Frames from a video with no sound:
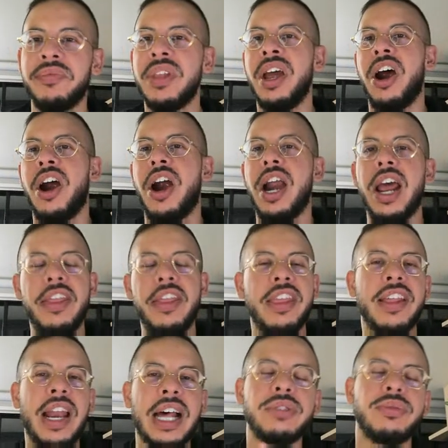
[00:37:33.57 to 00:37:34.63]
All right, and then the
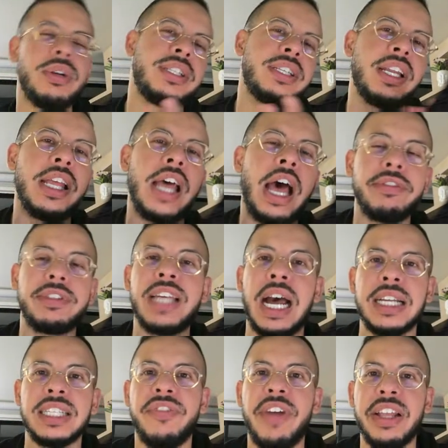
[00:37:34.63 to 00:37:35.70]
last one is going to have tax
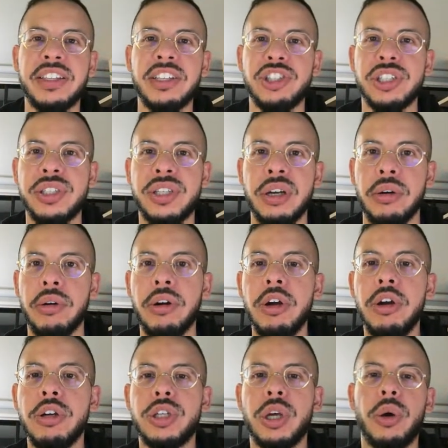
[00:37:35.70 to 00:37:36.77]
advantages too.
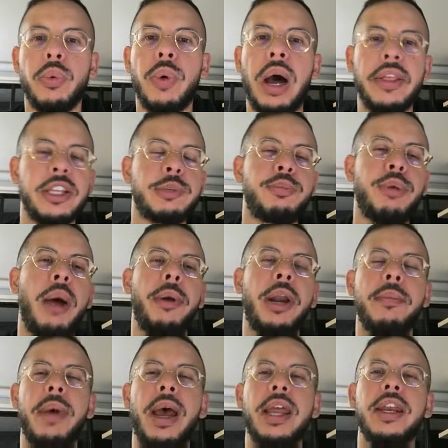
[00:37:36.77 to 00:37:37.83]
So while this property
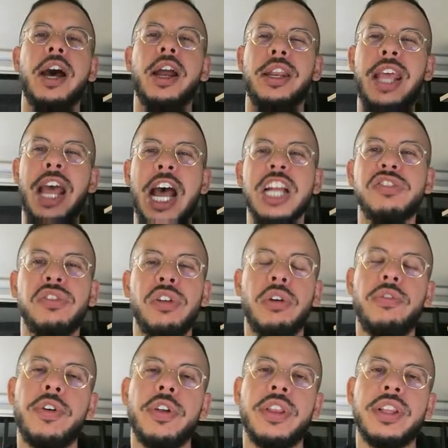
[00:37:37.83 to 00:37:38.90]
might not cash flow
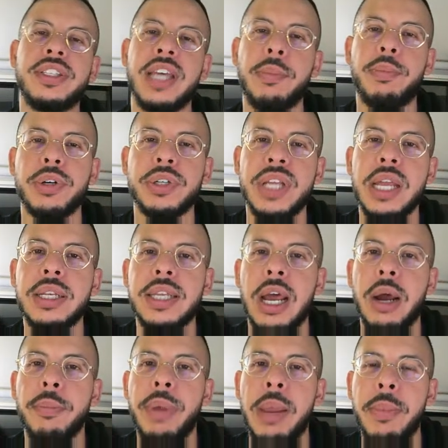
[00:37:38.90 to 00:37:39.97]
for the 10% down
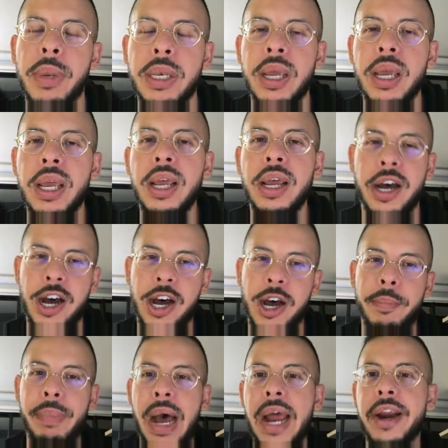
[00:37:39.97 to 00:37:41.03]
payment
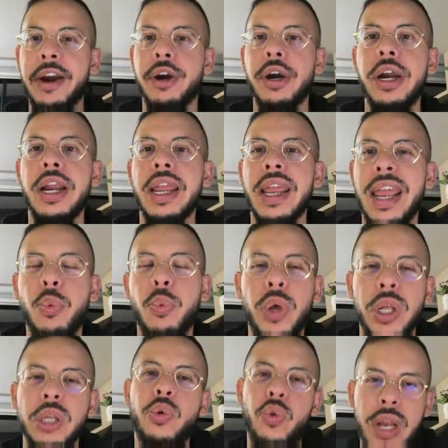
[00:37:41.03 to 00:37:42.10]
buyer, it will
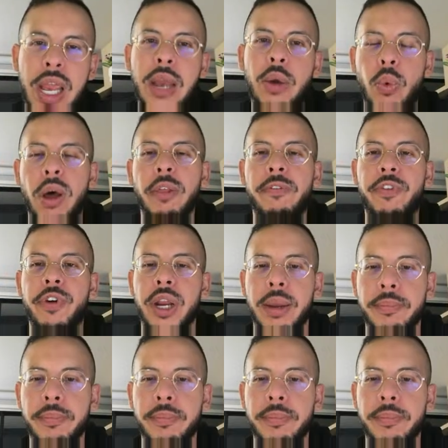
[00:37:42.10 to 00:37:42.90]
create wealth for him.